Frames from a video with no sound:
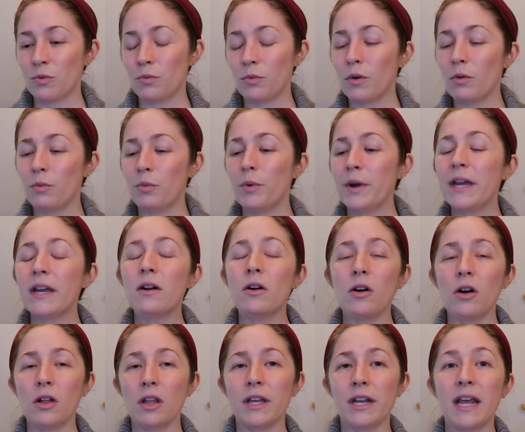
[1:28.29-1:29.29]
we
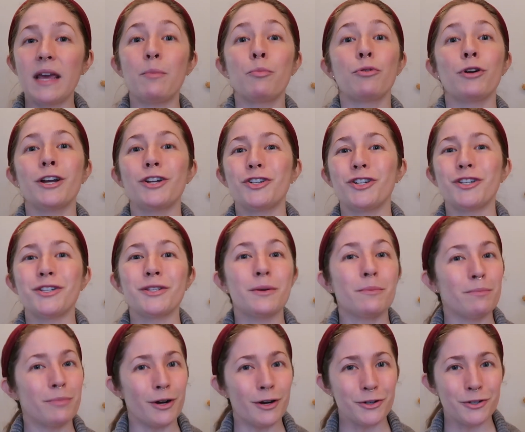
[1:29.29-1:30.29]
call it a precious
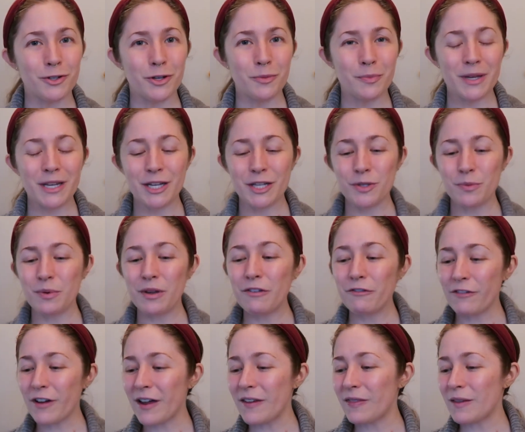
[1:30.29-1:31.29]
parcel because we
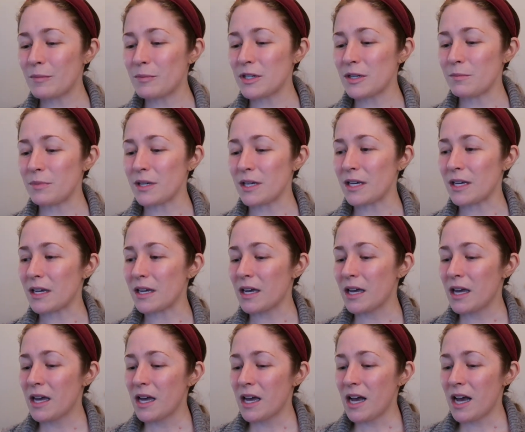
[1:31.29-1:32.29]
find them to be
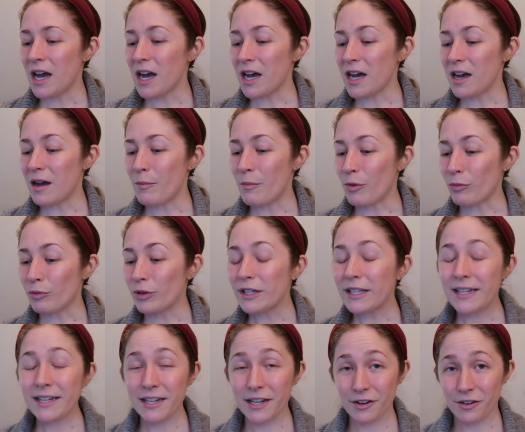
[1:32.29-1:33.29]

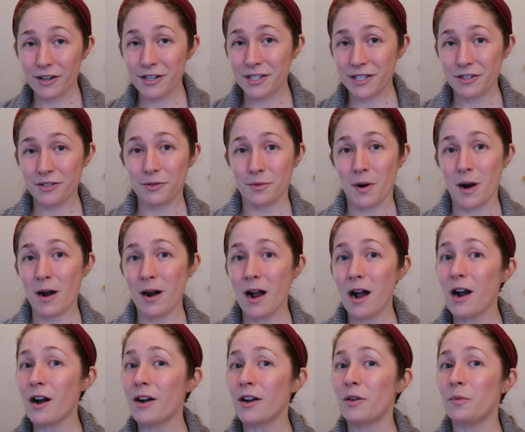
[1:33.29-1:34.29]
really near and dear to our
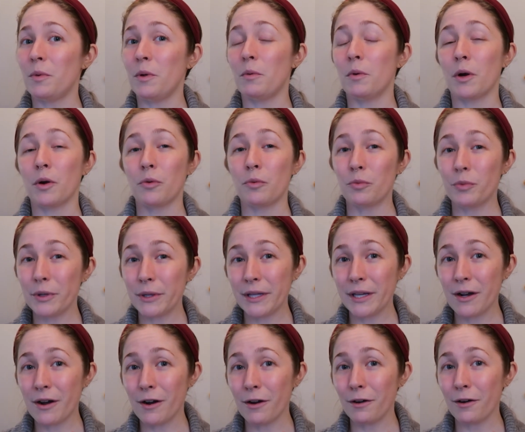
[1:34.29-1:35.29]
heart. We work really
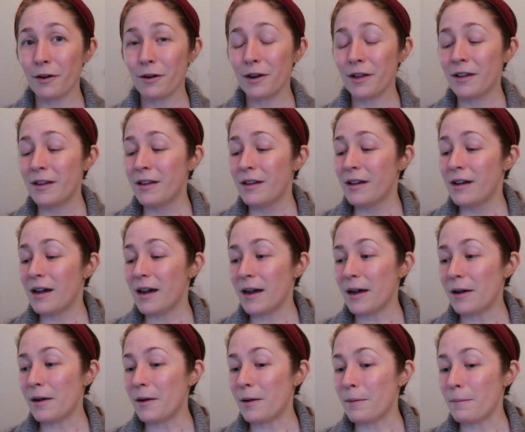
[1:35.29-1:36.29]
hard
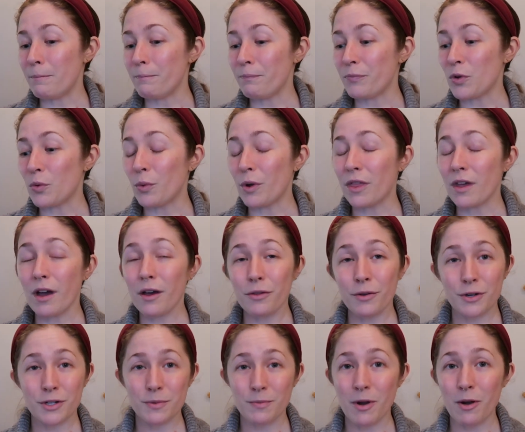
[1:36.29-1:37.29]
with
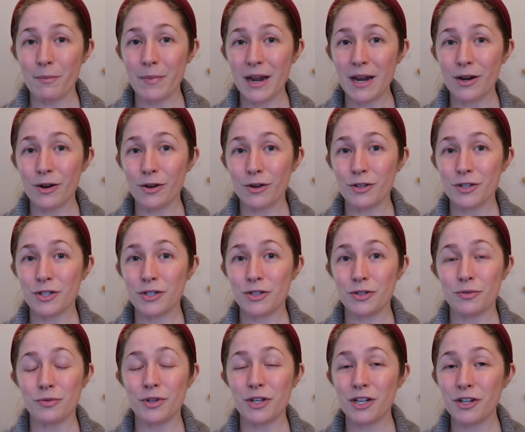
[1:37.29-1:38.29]
other small makers
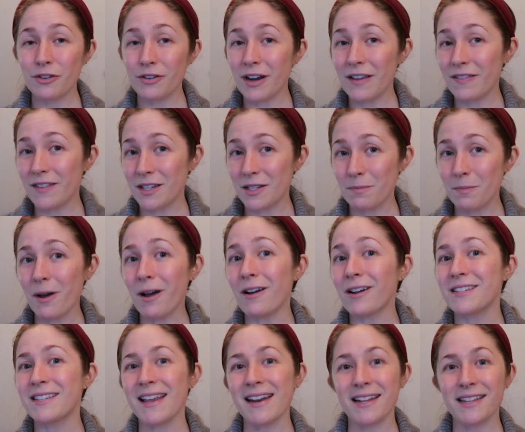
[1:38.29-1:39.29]
to curate this
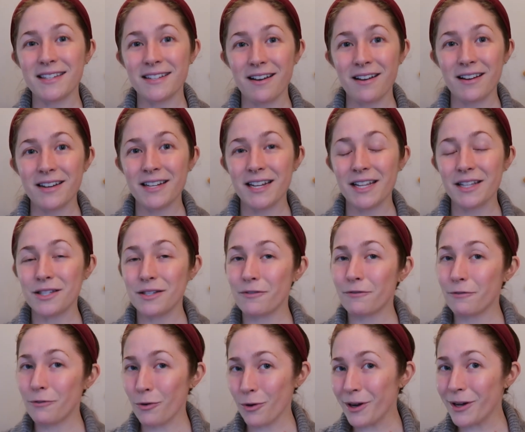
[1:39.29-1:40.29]
box and its contents
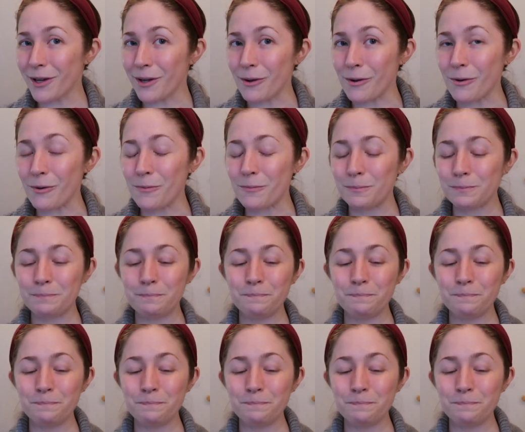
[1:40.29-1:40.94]
for you.